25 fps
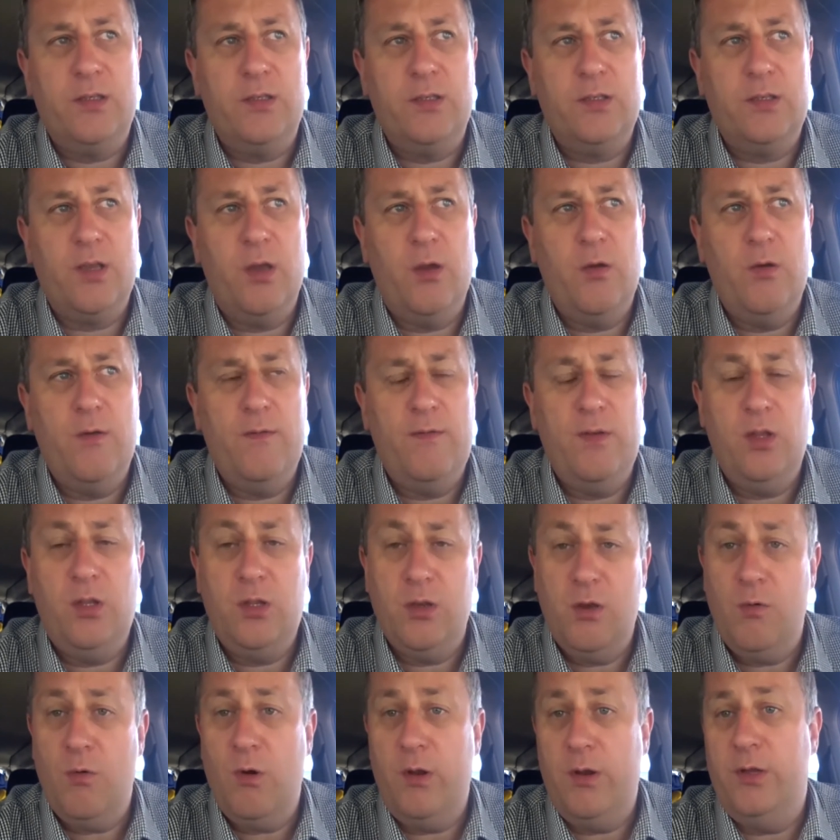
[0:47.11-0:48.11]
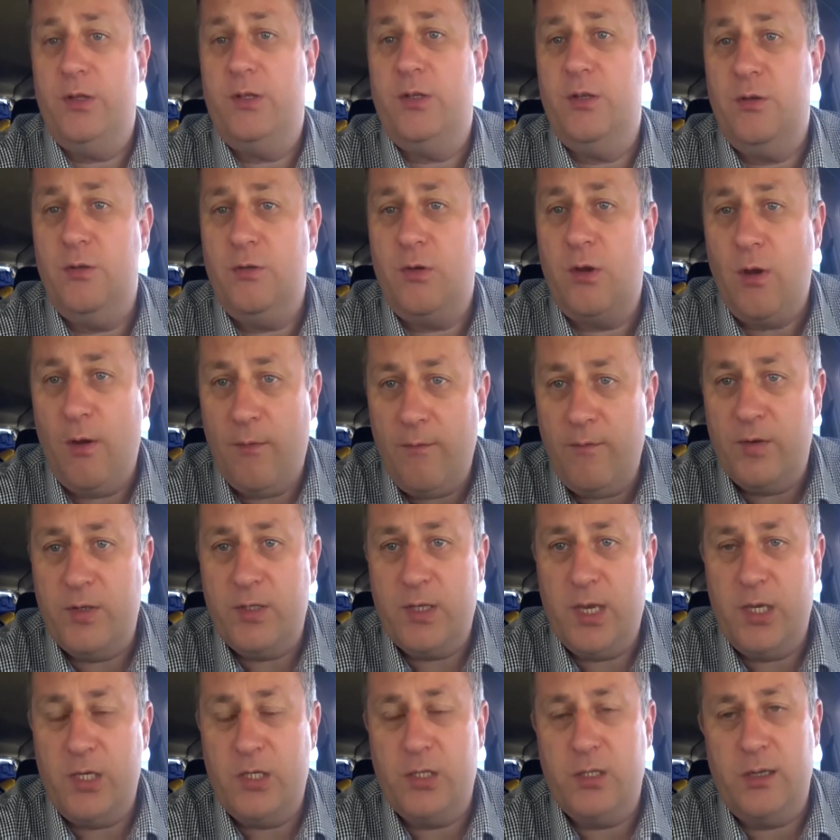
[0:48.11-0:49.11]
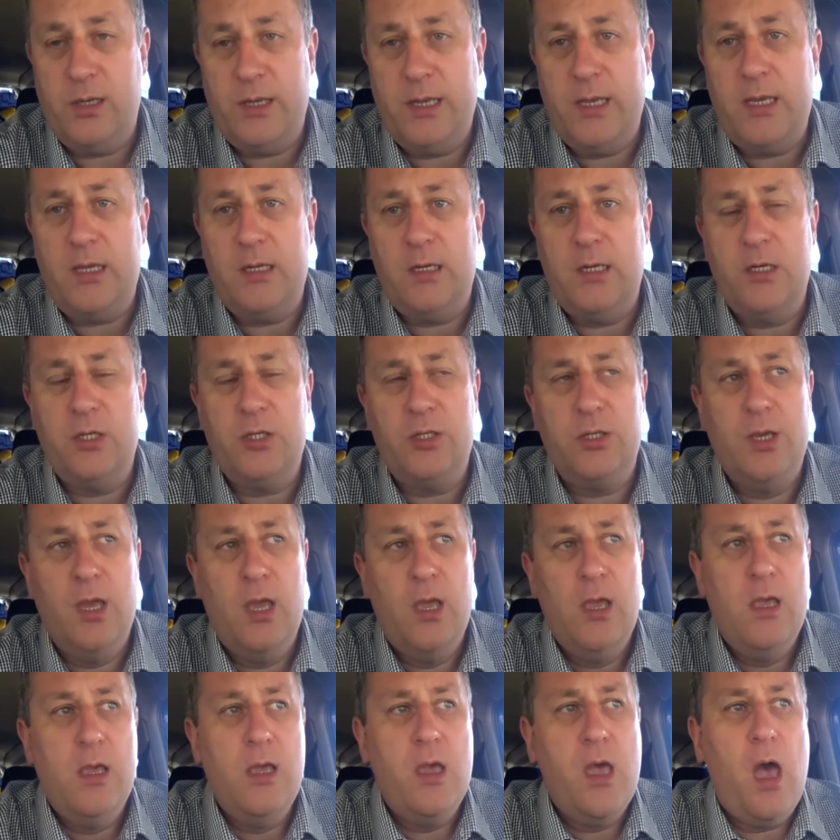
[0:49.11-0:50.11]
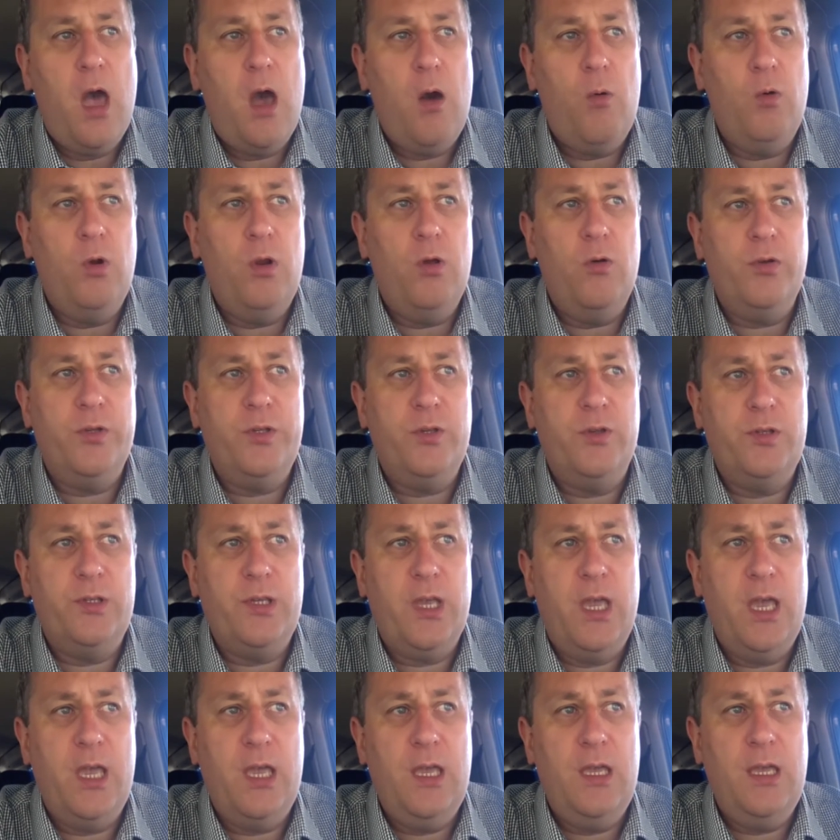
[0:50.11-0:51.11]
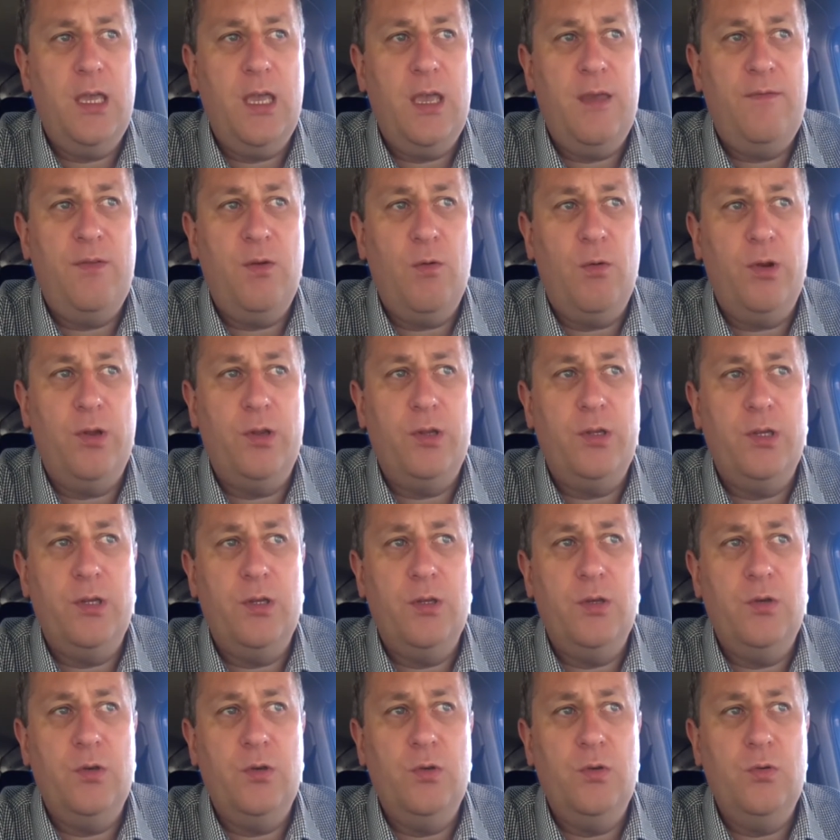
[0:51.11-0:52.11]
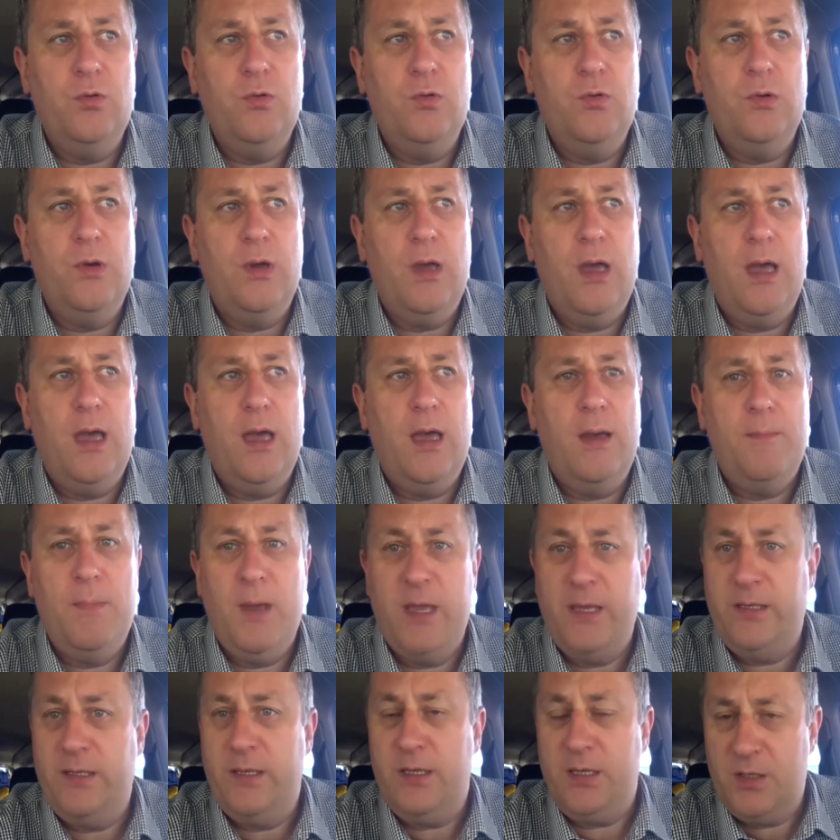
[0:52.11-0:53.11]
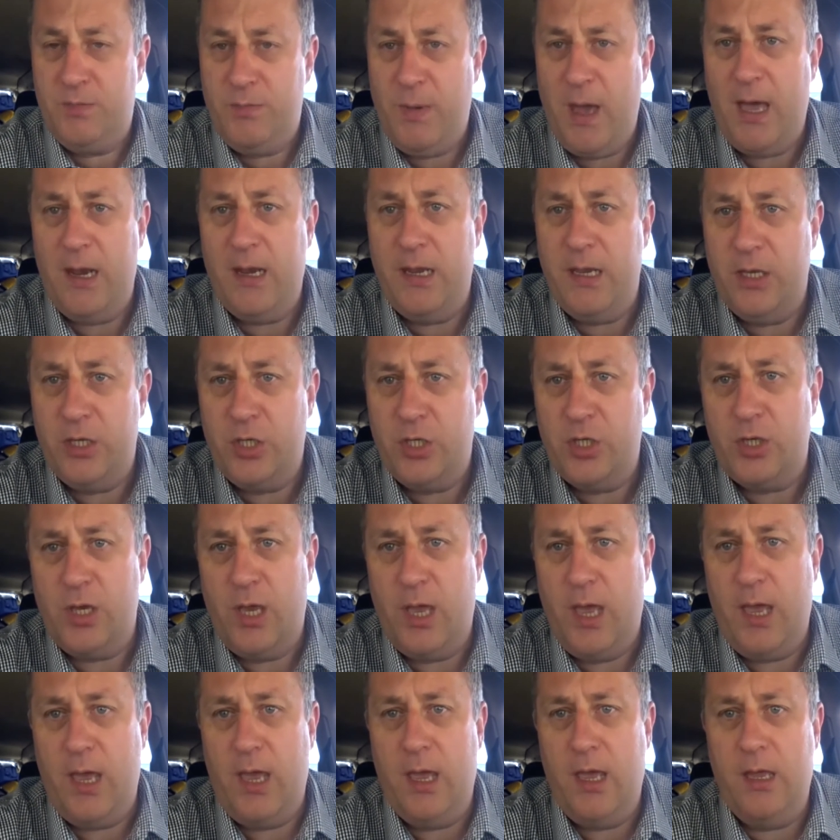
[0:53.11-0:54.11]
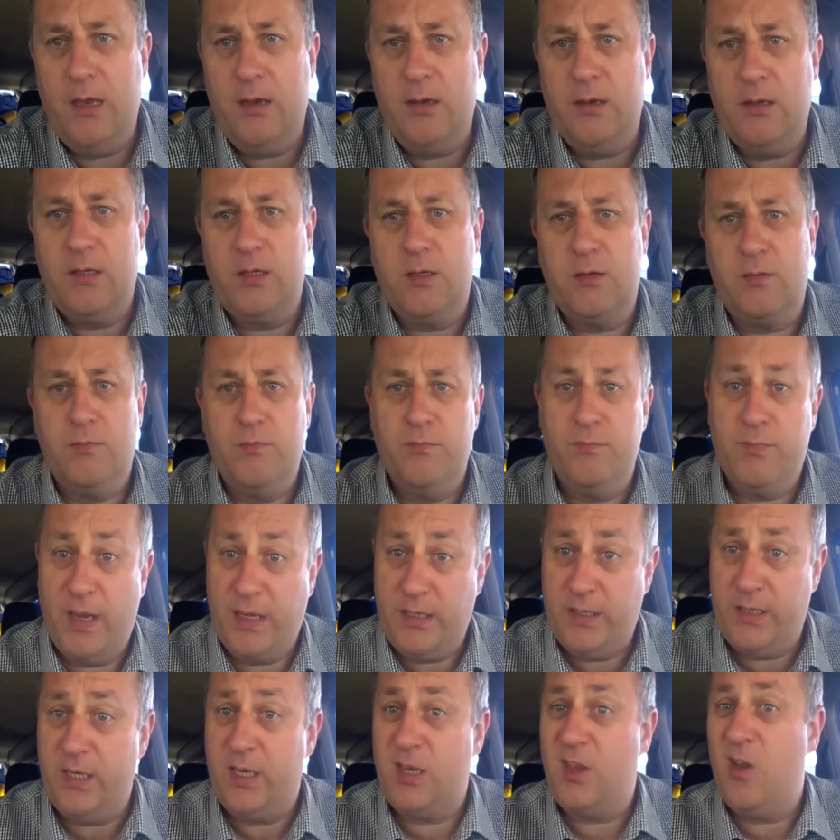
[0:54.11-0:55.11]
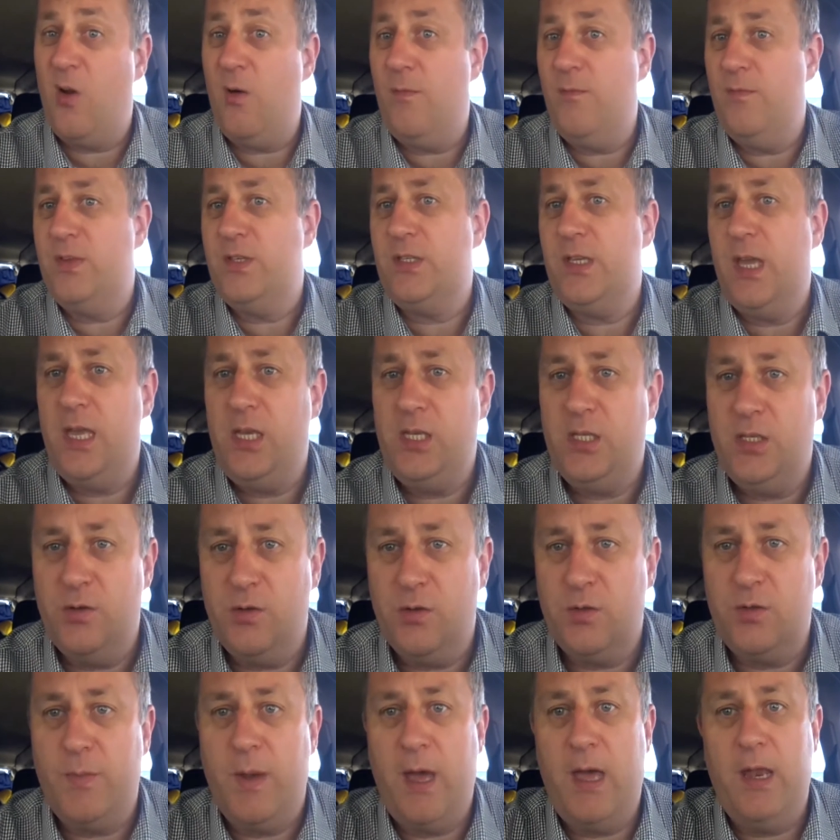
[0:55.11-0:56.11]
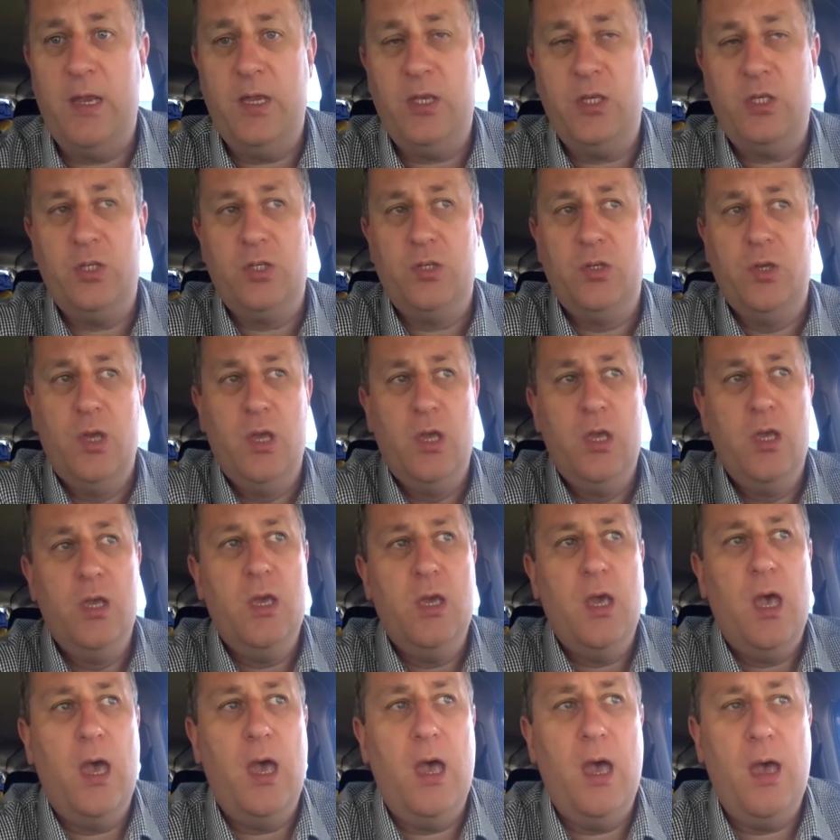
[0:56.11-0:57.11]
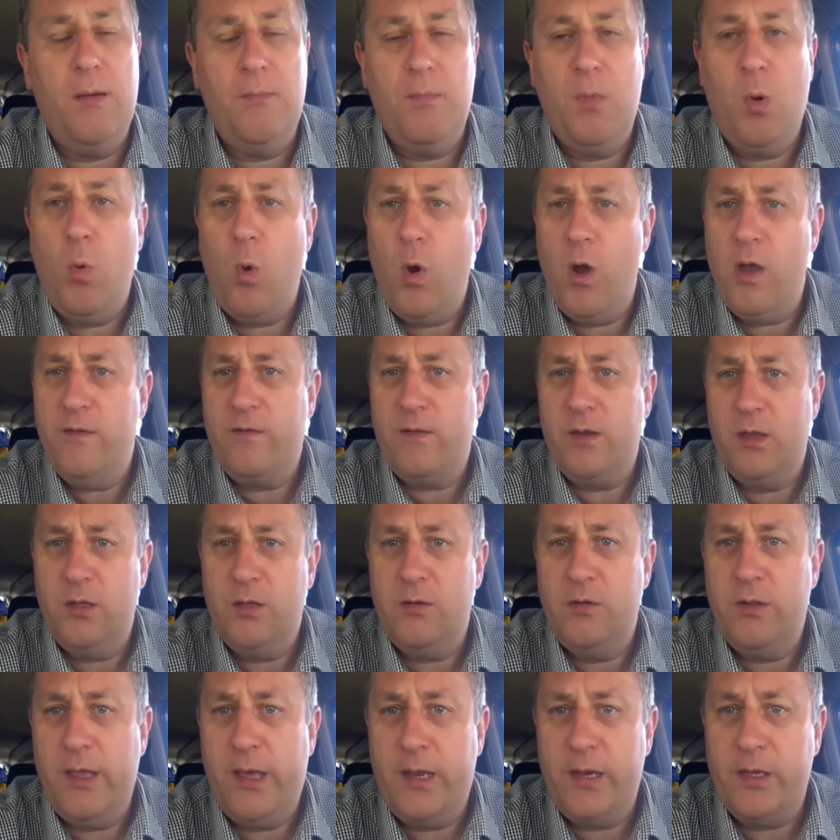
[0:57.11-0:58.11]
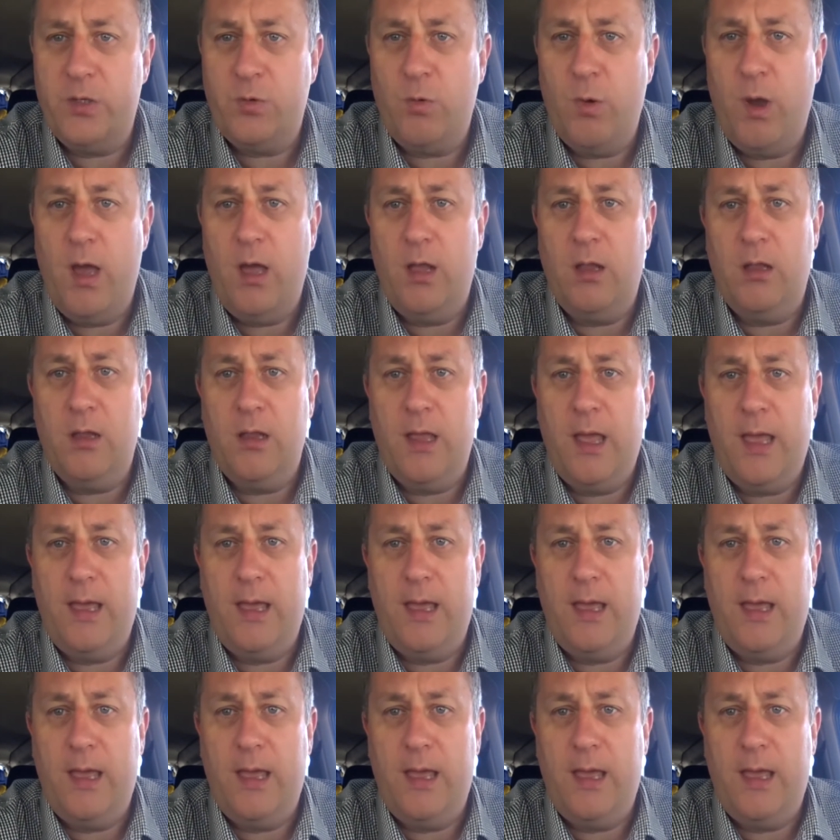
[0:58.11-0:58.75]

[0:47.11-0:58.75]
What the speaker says: So if you do want to do conversational English, I would also say if you want to do basic Spanish and basic conversational Spanish, my wife can do that as well.